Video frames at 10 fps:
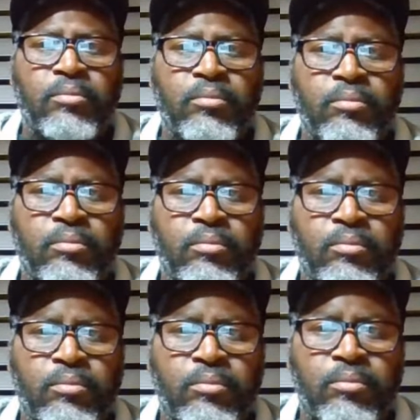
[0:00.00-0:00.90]

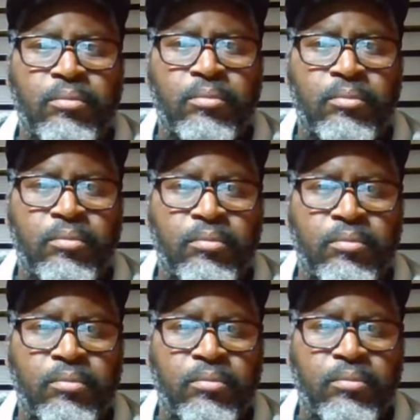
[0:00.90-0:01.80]

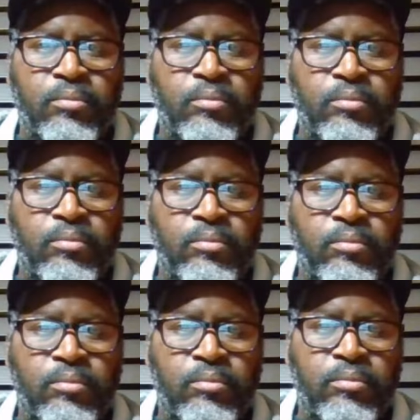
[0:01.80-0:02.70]

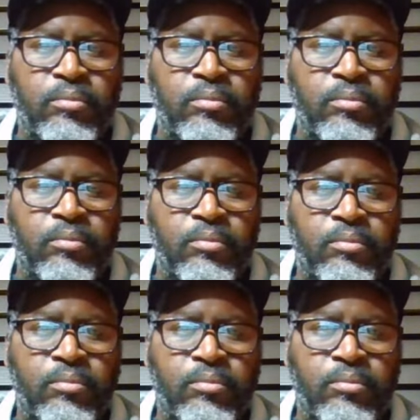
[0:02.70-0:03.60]

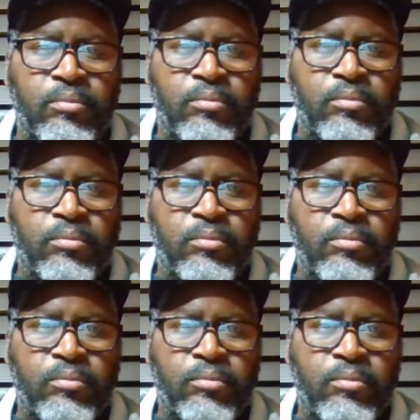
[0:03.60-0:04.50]

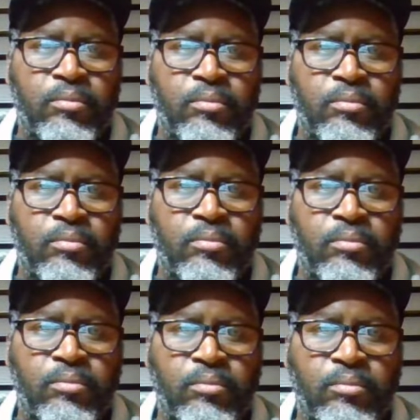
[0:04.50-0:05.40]

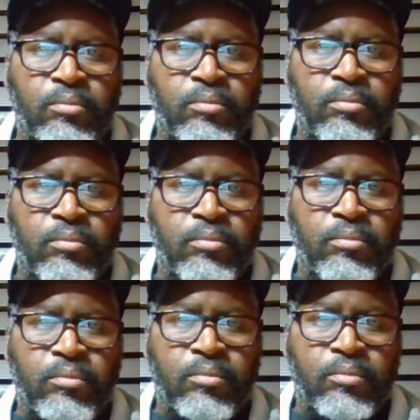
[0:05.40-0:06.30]

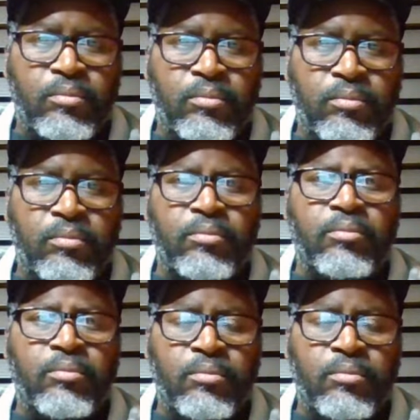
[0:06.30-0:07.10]
No words are spoken by the person on screen.